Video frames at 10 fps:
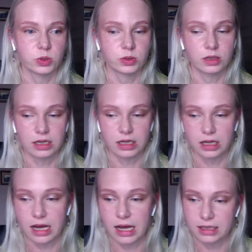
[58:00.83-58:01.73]
to
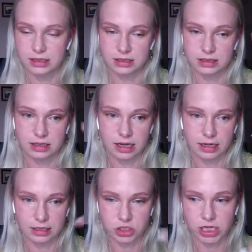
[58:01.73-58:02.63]
add
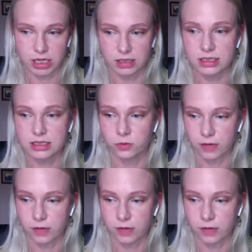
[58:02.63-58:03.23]
another channel,